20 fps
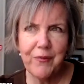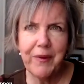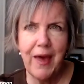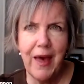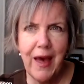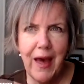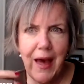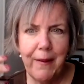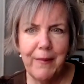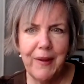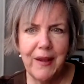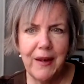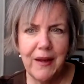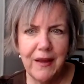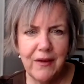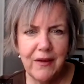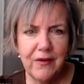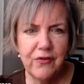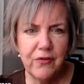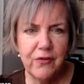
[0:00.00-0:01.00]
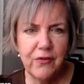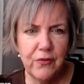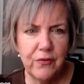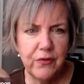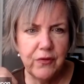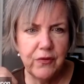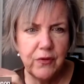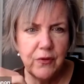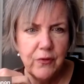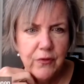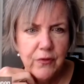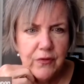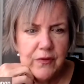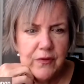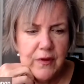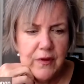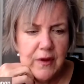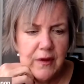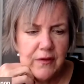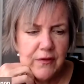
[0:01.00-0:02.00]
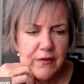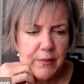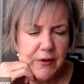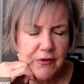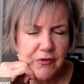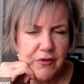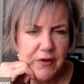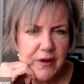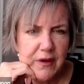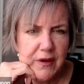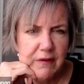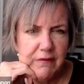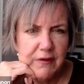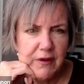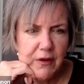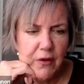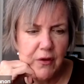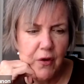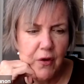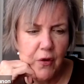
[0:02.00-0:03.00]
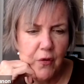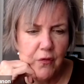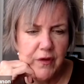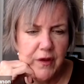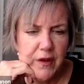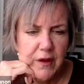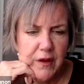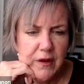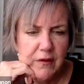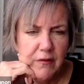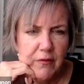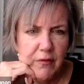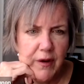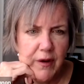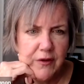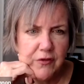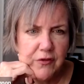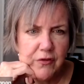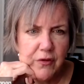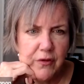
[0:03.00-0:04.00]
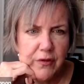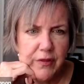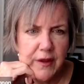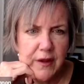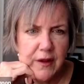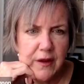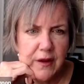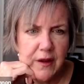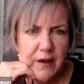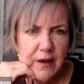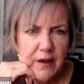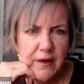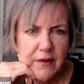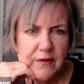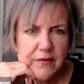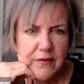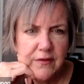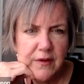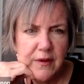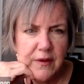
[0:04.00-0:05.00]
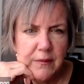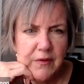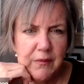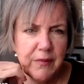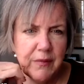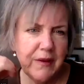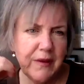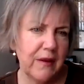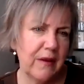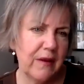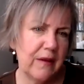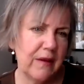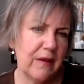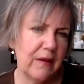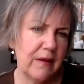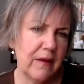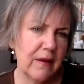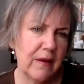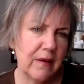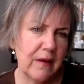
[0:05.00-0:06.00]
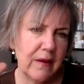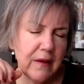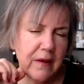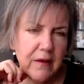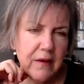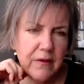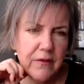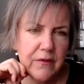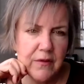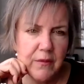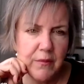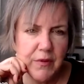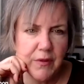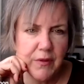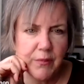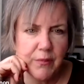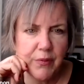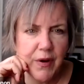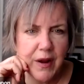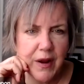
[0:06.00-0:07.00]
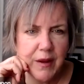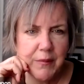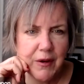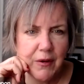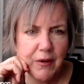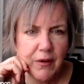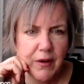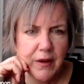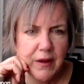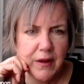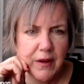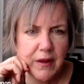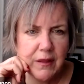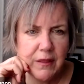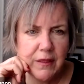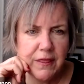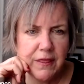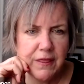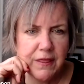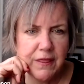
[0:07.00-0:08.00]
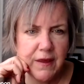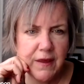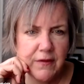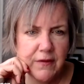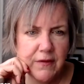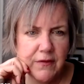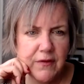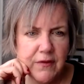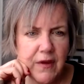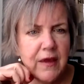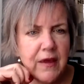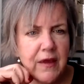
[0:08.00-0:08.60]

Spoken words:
common issues you see, especially given COVID, Rachel, that seem to be some of the primary things?